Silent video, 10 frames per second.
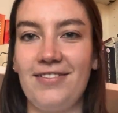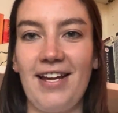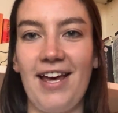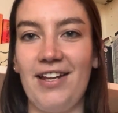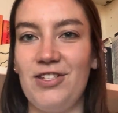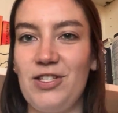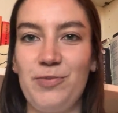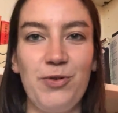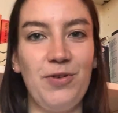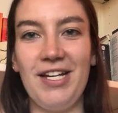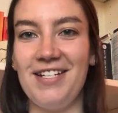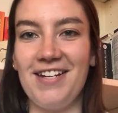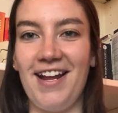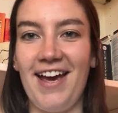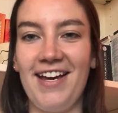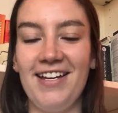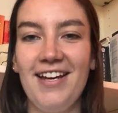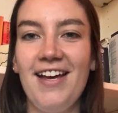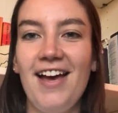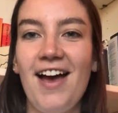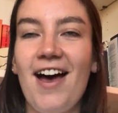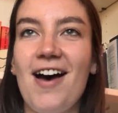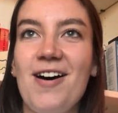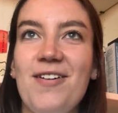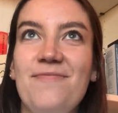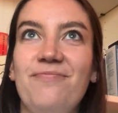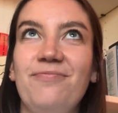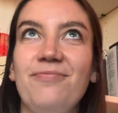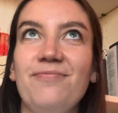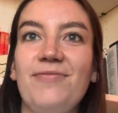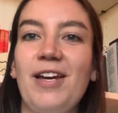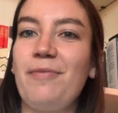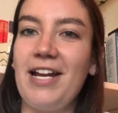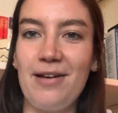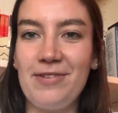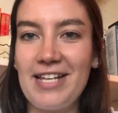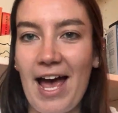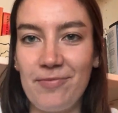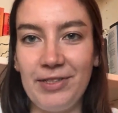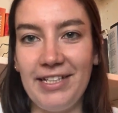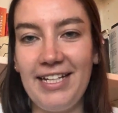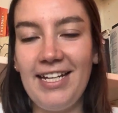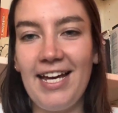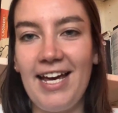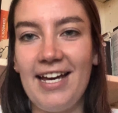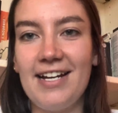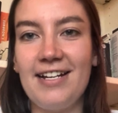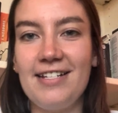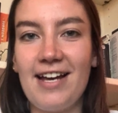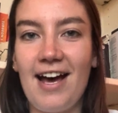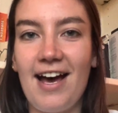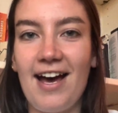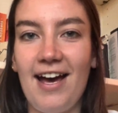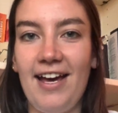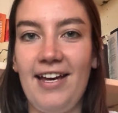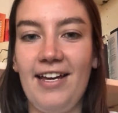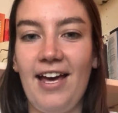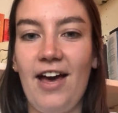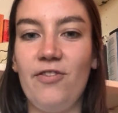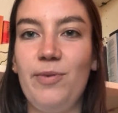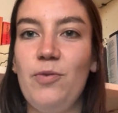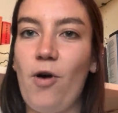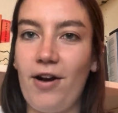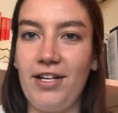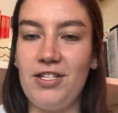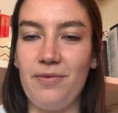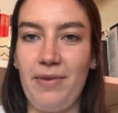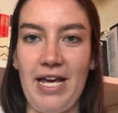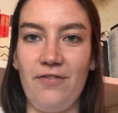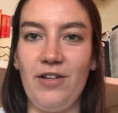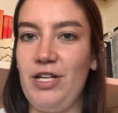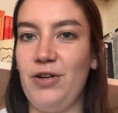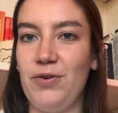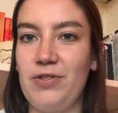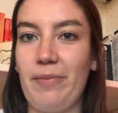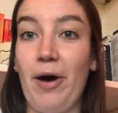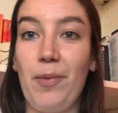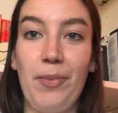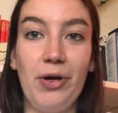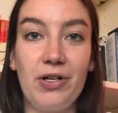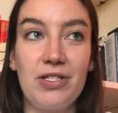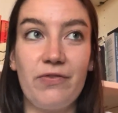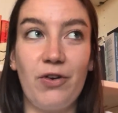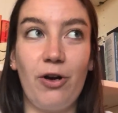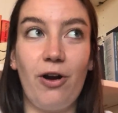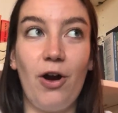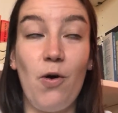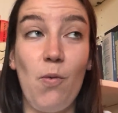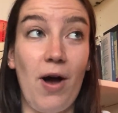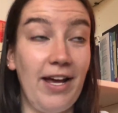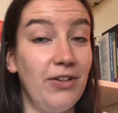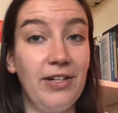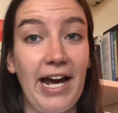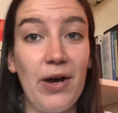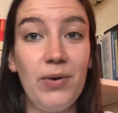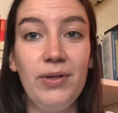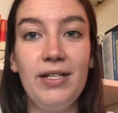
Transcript: and spooky today. My name is Emily and I have been wanting to make videos about books for a while now.